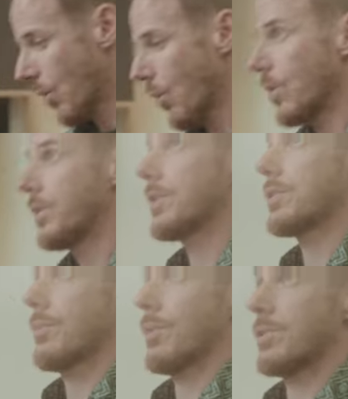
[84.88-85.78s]
all
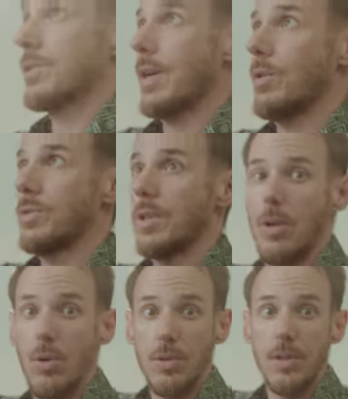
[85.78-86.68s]
this must sound,
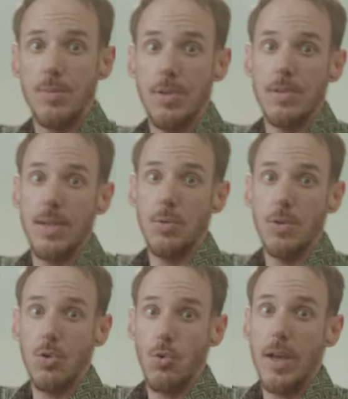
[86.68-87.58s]
all this must
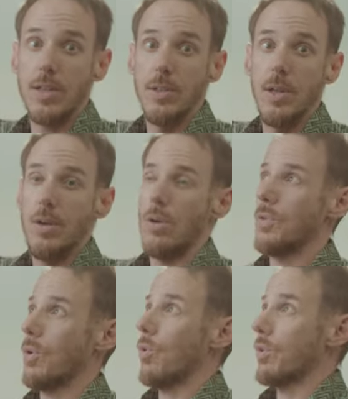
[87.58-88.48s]
sound great on
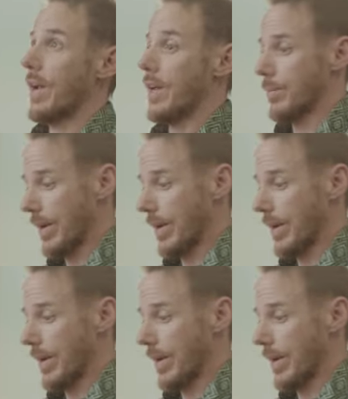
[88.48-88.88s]
the overhead